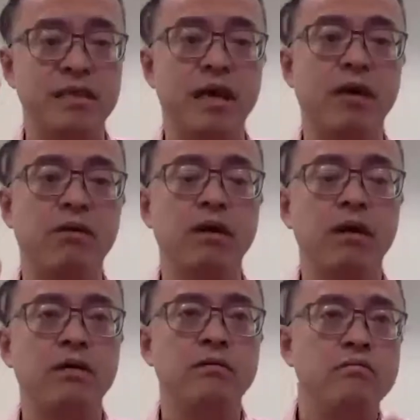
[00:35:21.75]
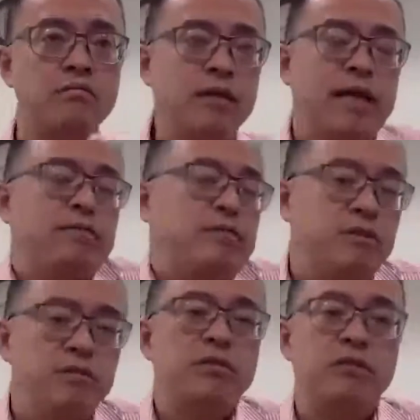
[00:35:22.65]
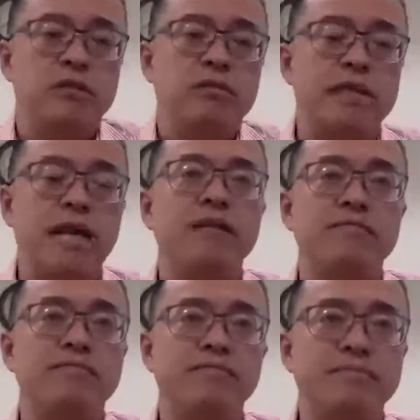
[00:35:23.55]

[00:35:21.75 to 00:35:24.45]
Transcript: Now, again, this is not a